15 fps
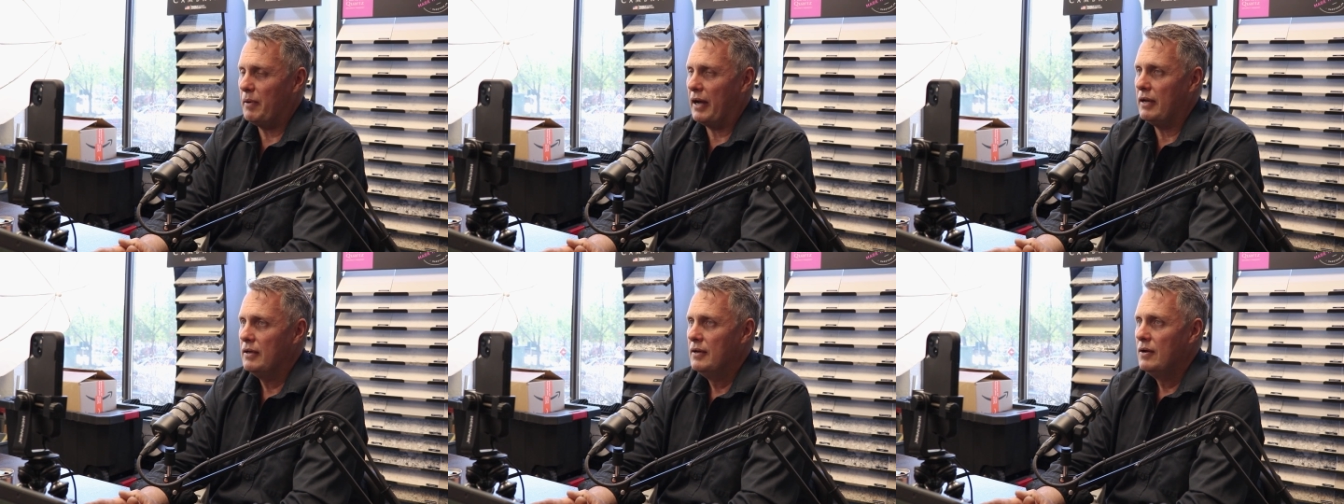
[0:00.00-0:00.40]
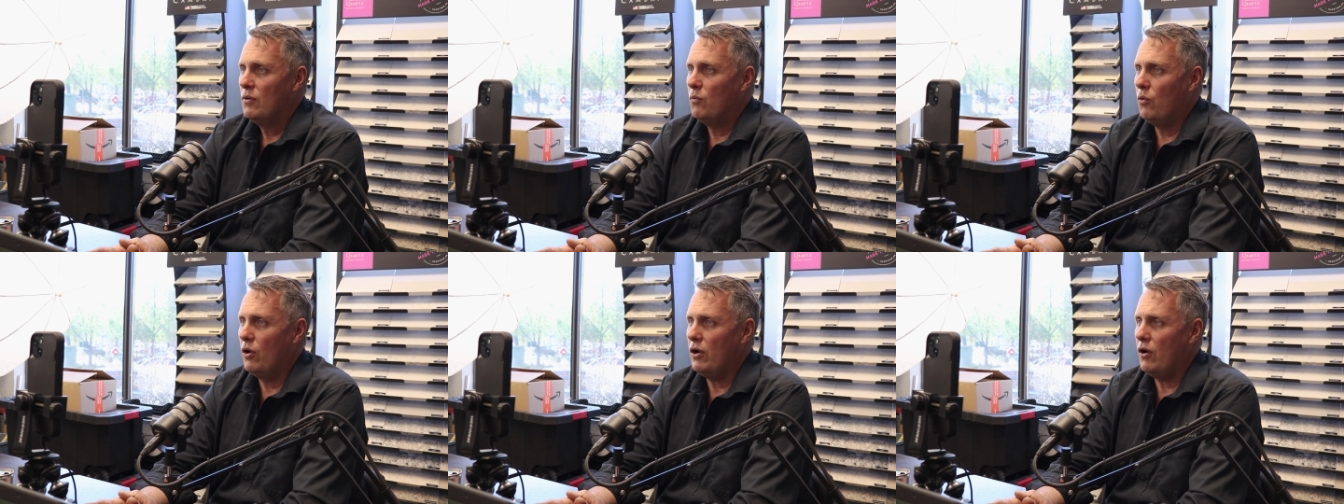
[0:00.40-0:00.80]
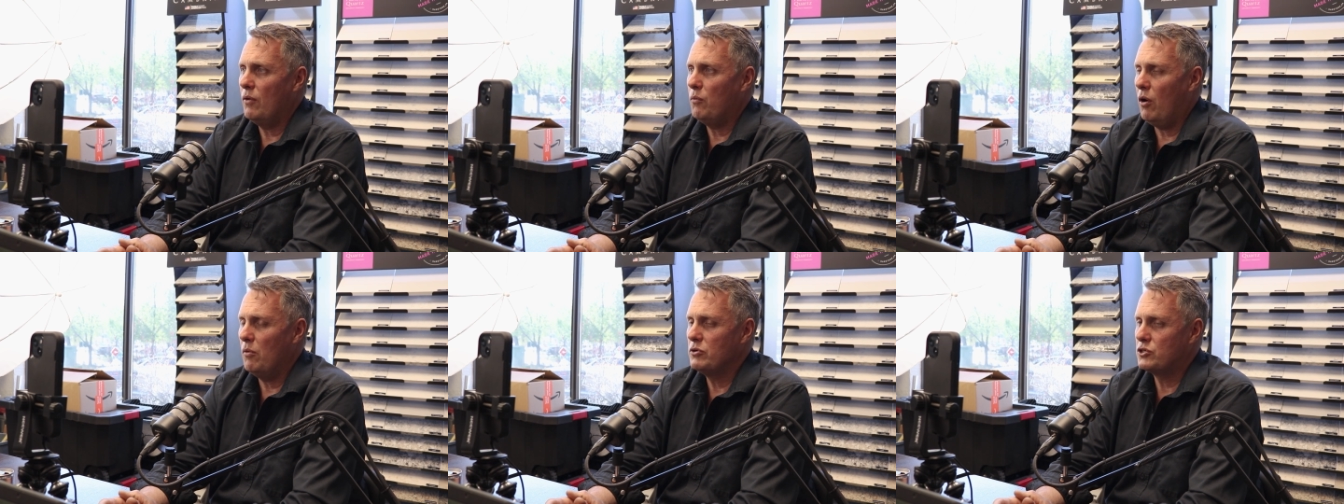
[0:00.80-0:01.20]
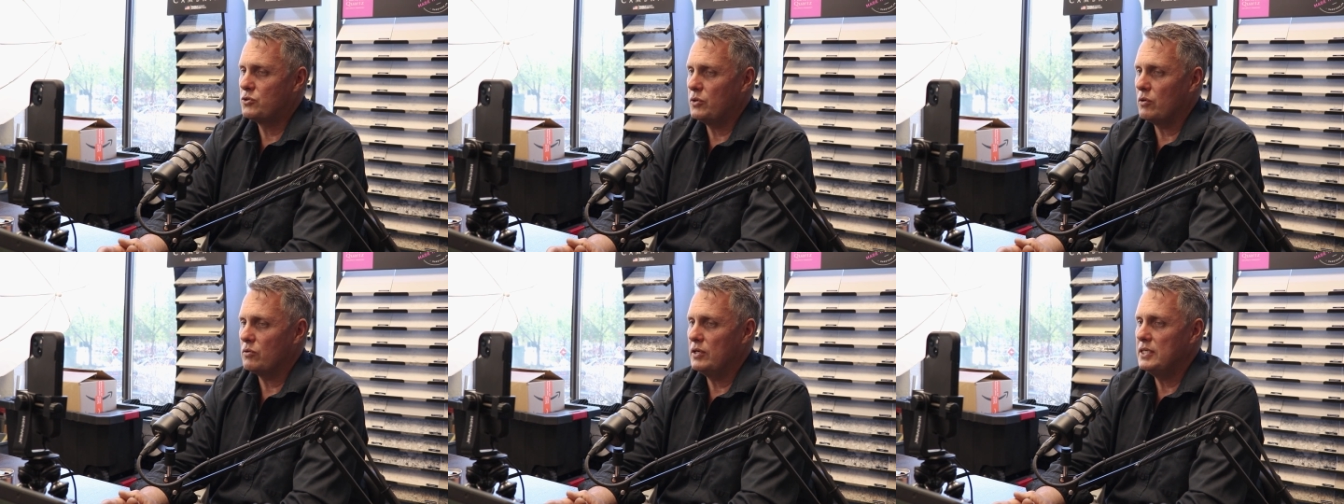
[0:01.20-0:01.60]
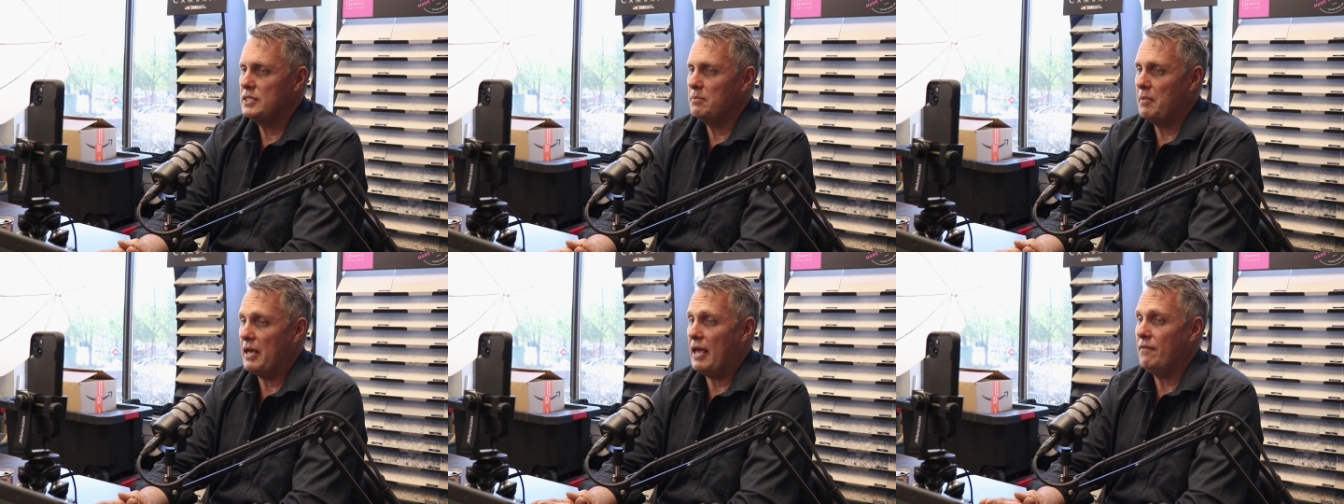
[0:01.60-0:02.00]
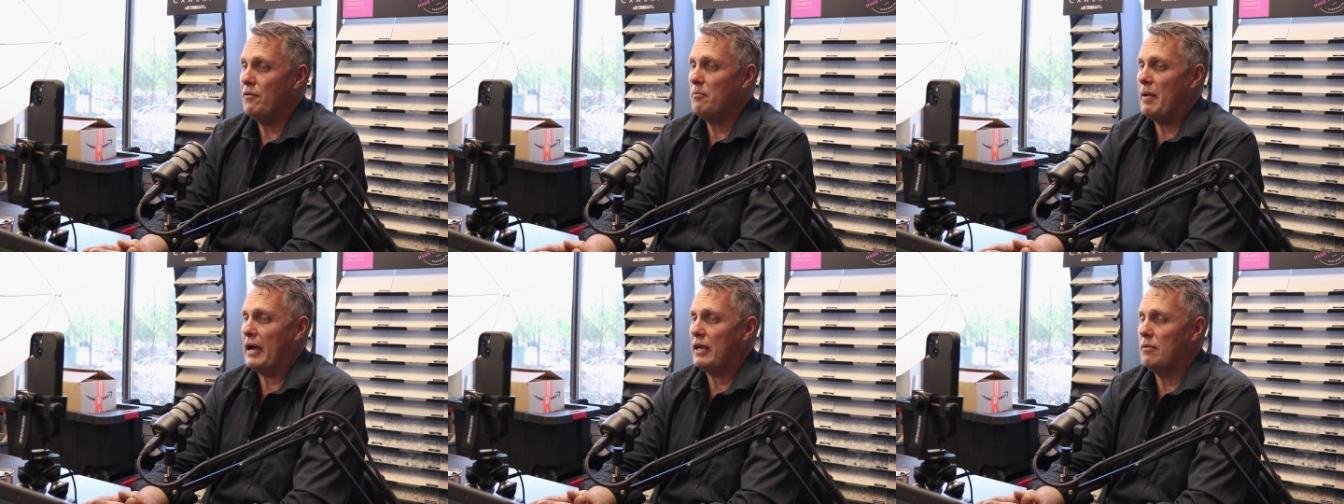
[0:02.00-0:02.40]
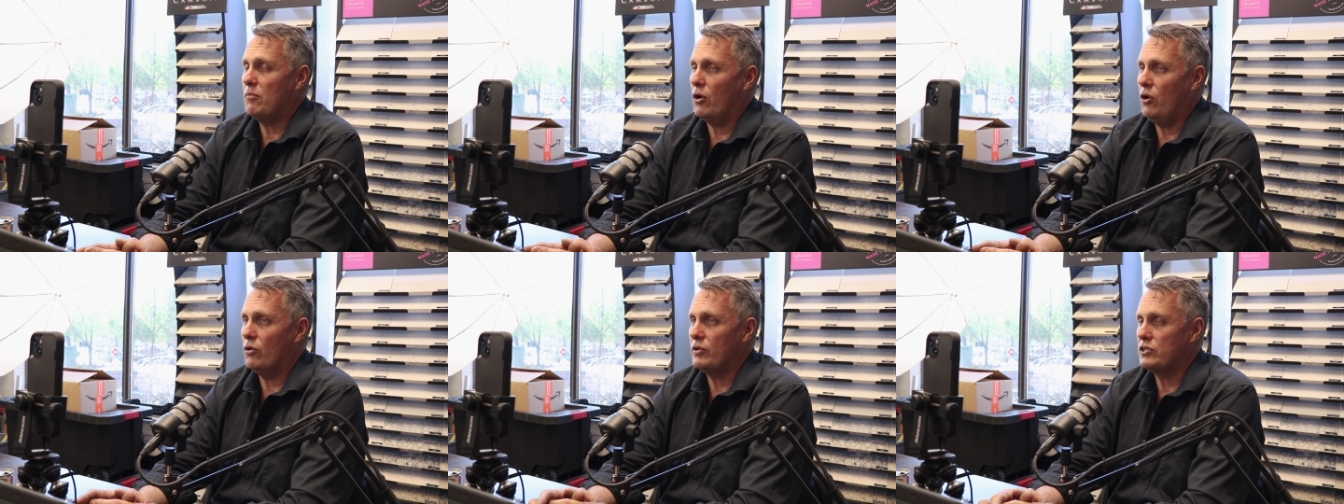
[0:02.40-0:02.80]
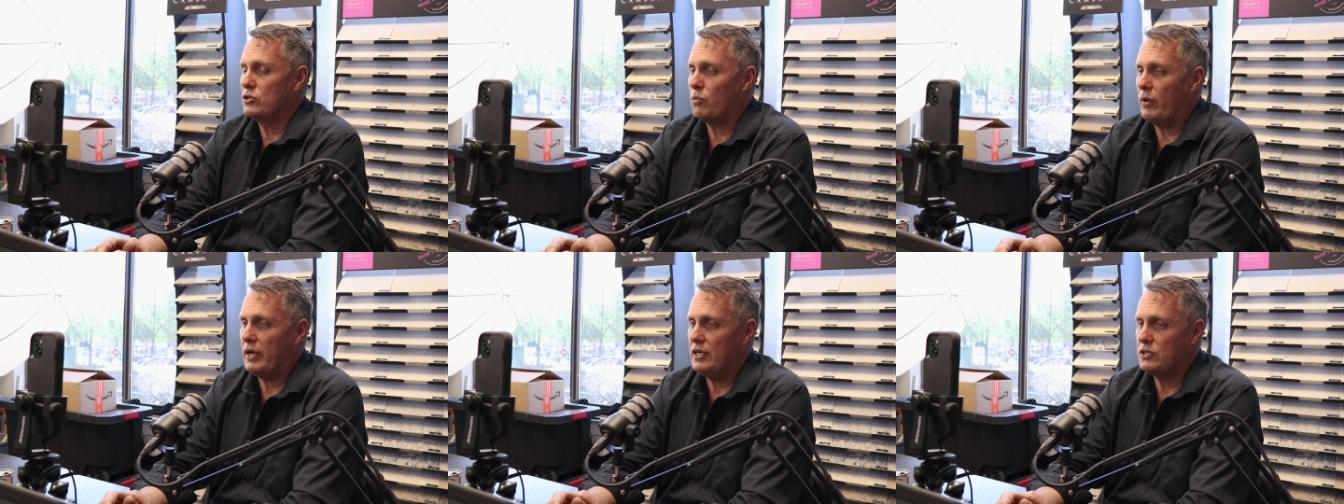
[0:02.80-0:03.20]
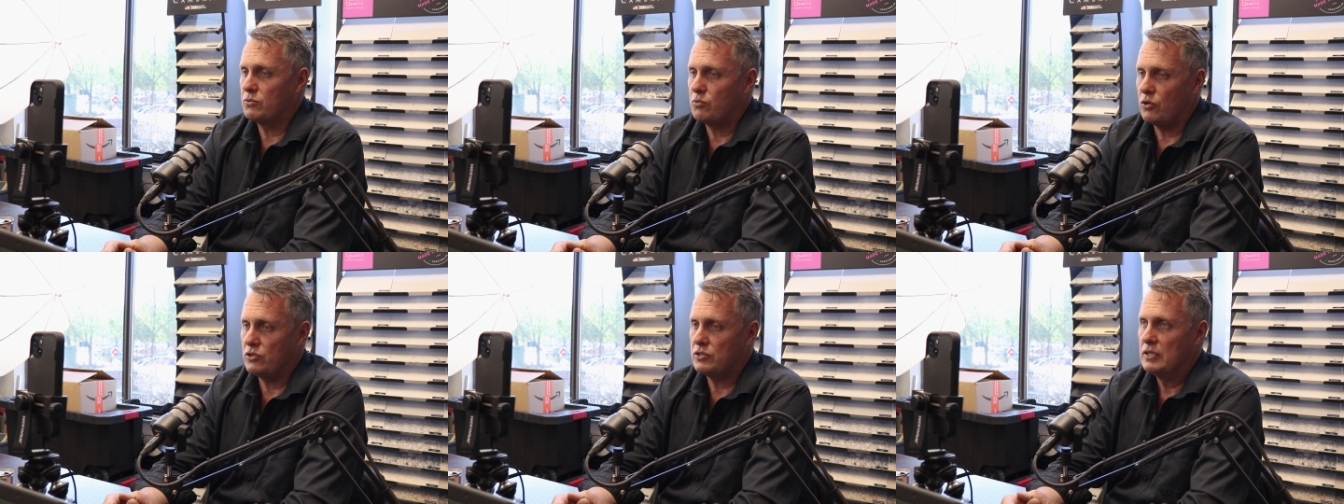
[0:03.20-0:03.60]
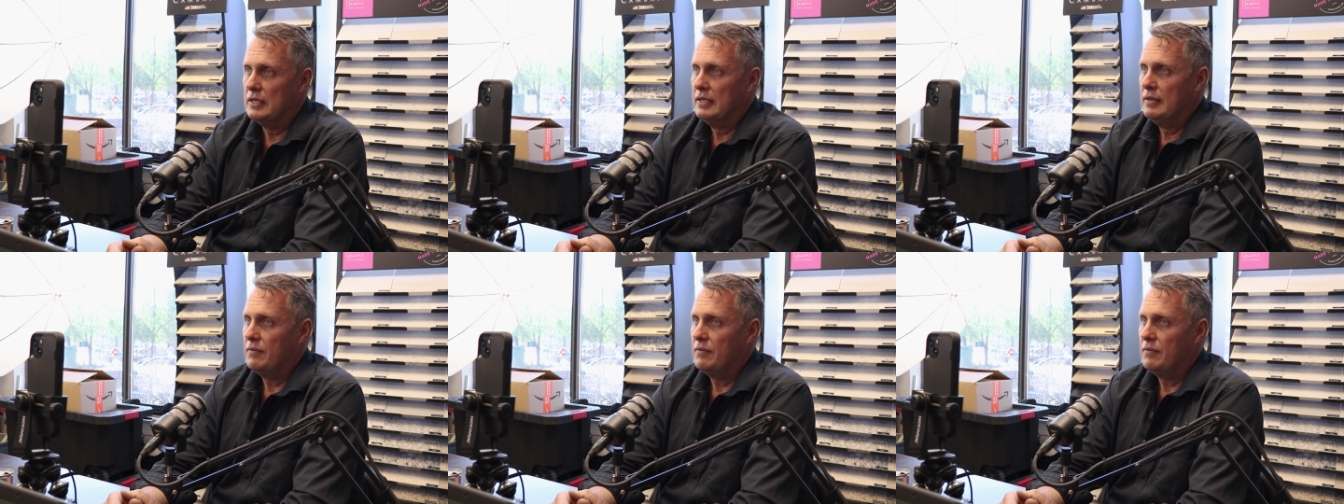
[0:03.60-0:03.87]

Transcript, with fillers: But what I what was drilled into me even back in my early twenties was